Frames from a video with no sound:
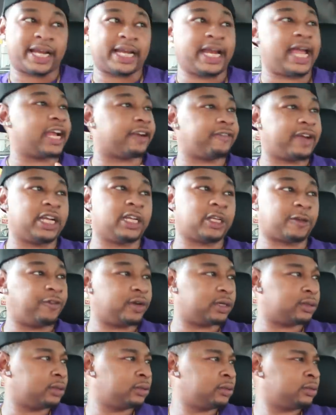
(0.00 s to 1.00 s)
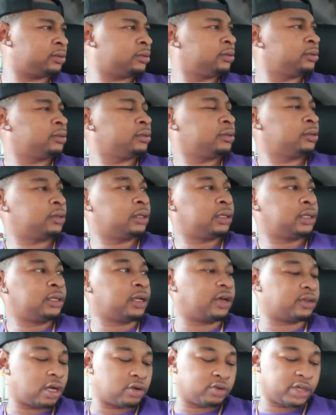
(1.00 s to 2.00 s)
I'm gonna get aggravated.
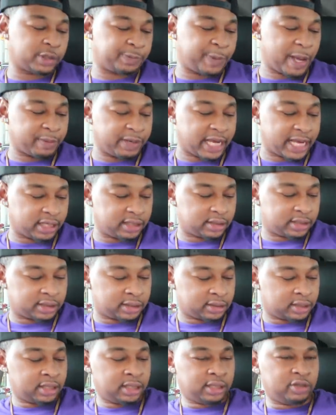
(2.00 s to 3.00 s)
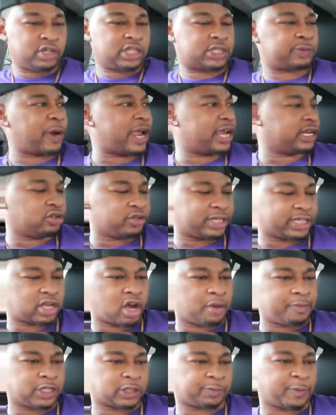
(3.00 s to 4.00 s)
No, don't display me like you just spray. You
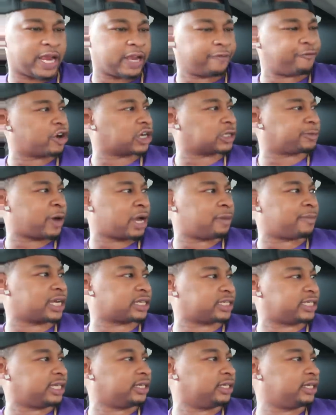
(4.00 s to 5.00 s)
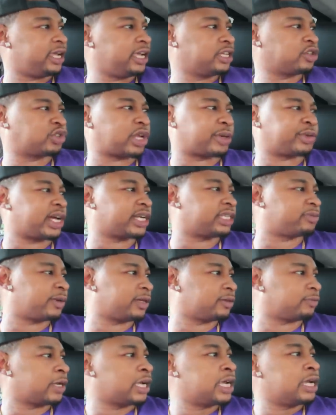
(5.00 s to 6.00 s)
just told me to spray far spray my shit. So stop trying
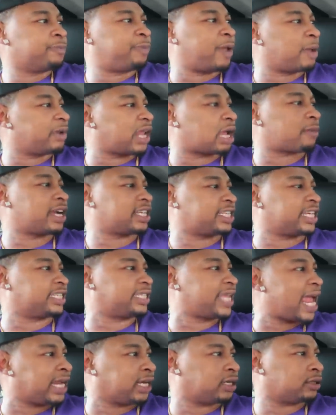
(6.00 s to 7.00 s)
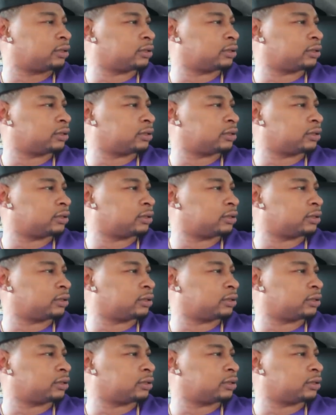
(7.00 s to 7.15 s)
to play me like my shit stink.